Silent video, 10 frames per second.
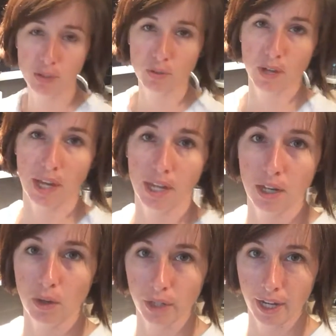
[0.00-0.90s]
to
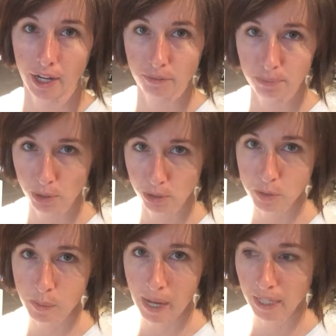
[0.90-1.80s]
an organic
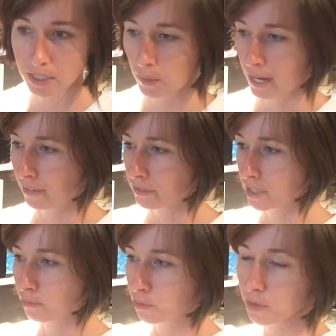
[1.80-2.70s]
produce bag, so I have
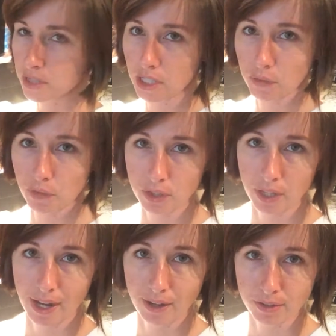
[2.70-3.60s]
some food that's delivered to
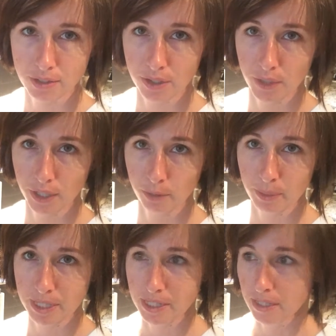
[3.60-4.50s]
the house on a regular
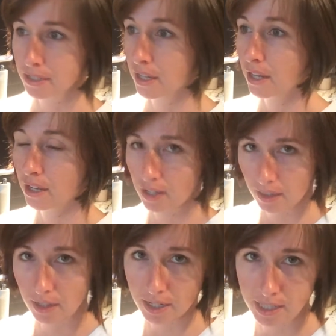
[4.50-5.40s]
basis,
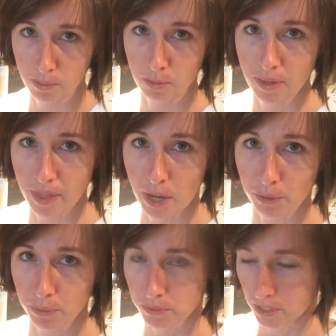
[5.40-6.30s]
and then I supplement that
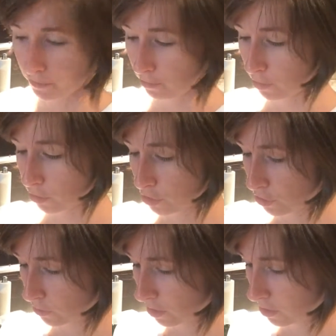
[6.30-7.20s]
with stuff from the grocery
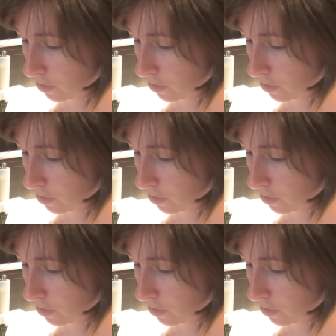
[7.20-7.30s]
store.